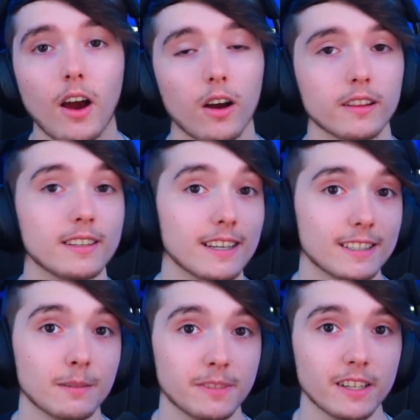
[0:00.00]
the
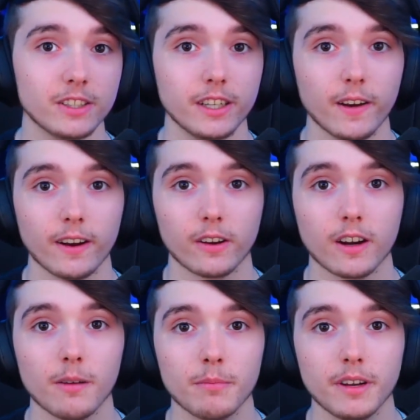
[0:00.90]
systems engineer at our
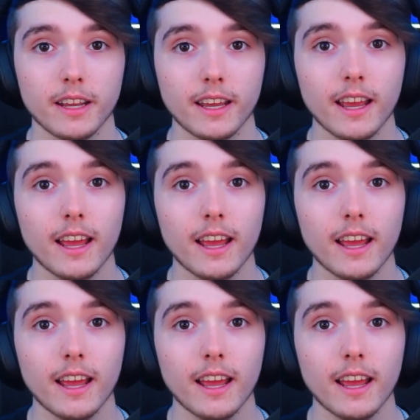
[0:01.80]
company,